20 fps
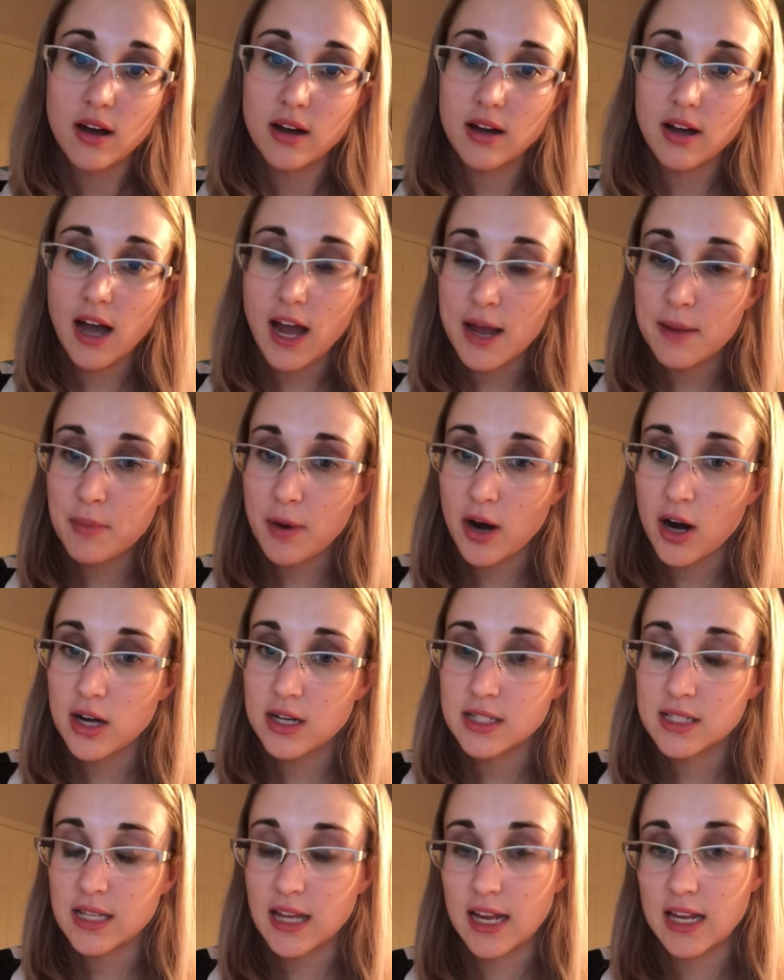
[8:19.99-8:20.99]
guy
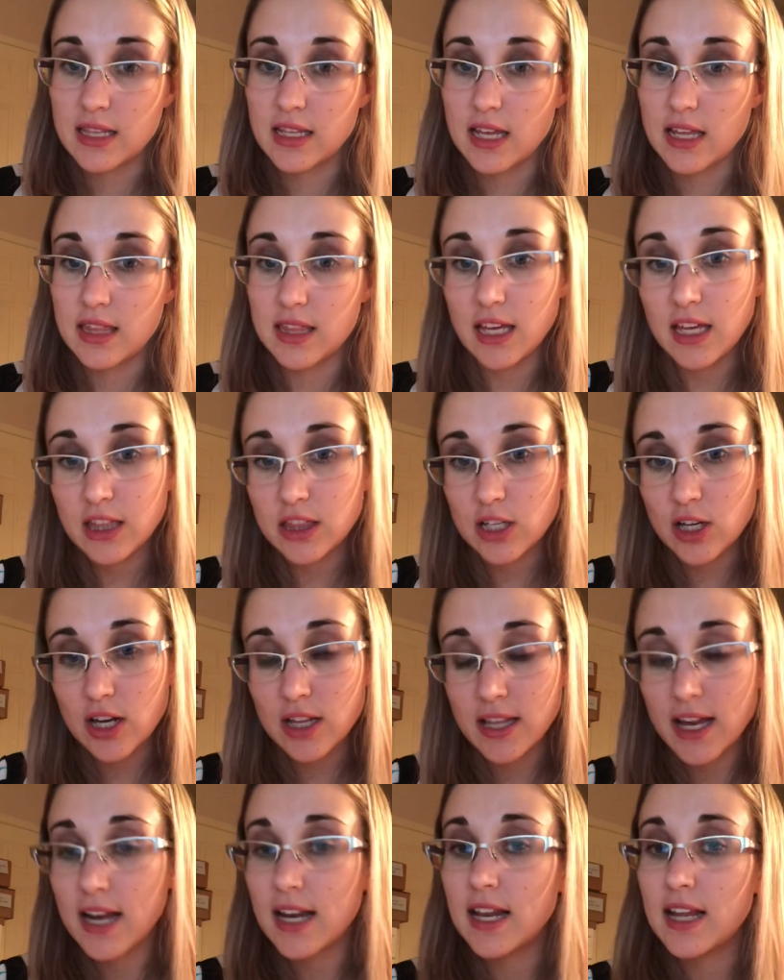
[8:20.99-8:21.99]
parts and they think they're a
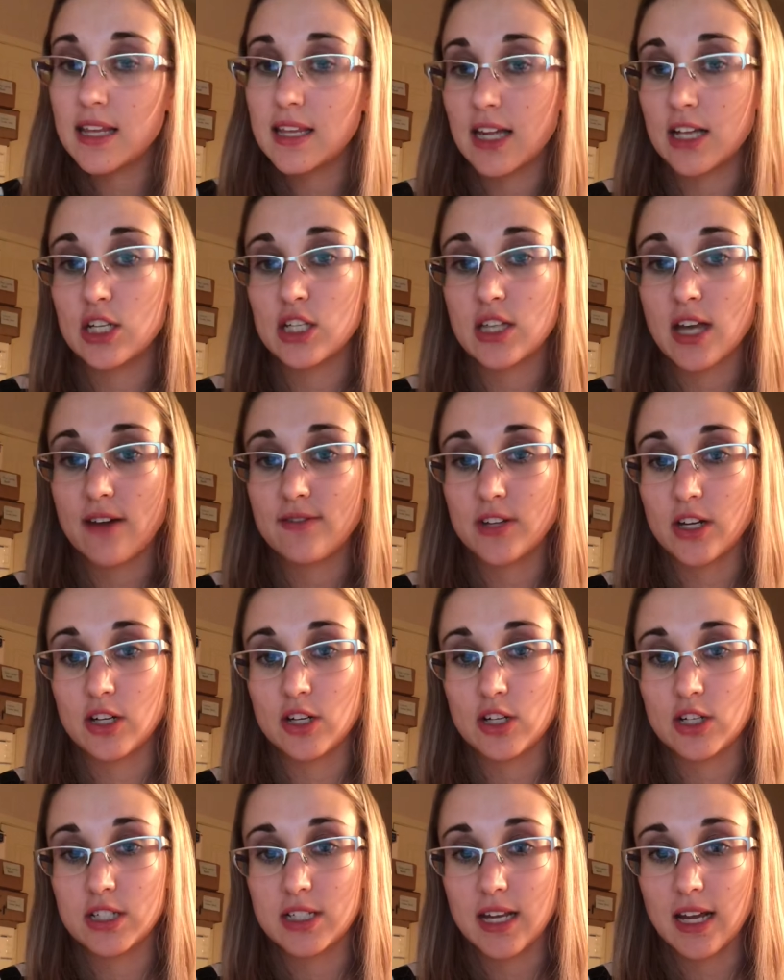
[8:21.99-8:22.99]
lady, they just have to
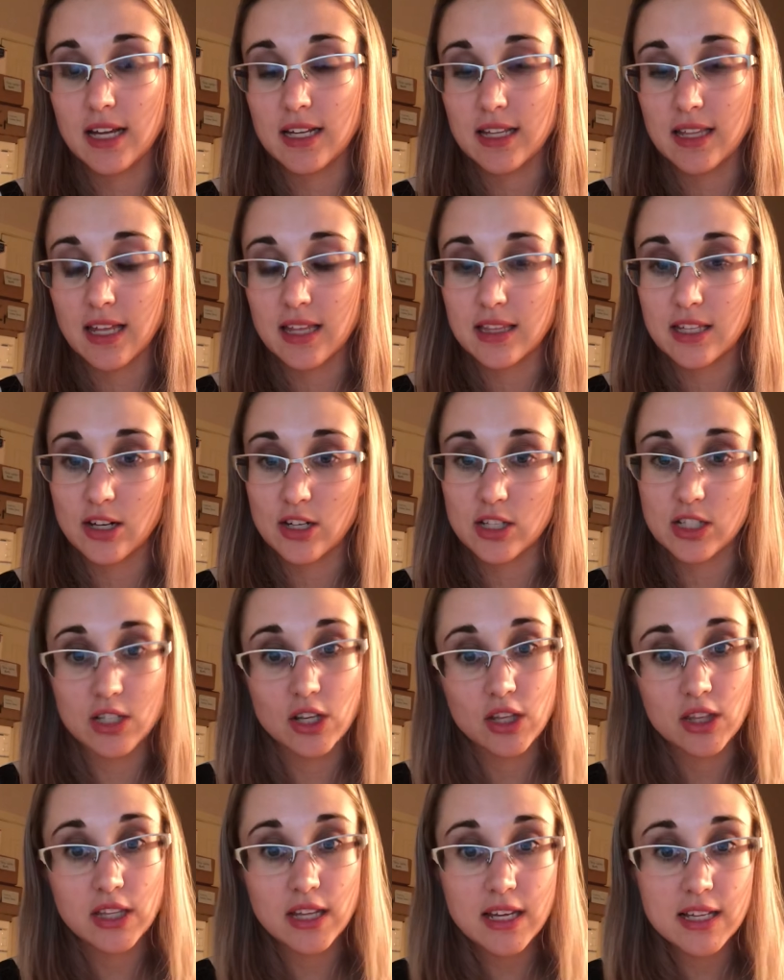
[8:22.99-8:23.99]
understand that there's
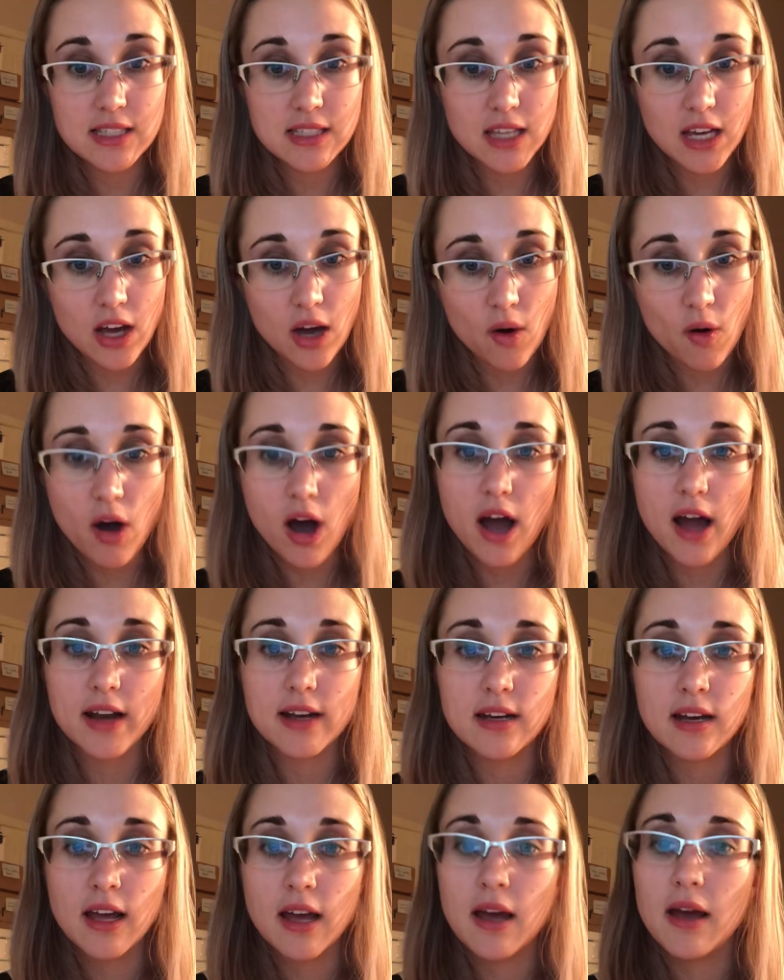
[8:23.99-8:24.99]
still things that go on.